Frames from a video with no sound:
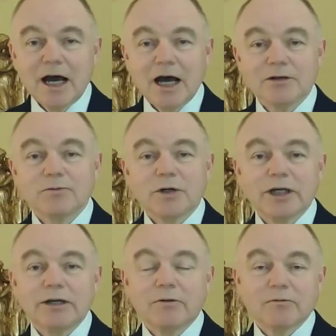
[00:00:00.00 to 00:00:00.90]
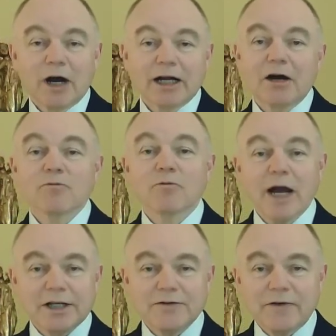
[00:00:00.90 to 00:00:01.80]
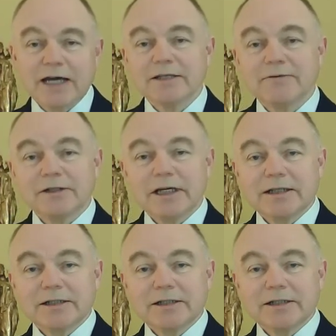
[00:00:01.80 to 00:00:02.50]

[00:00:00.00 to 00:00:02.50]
and we run a range of activities,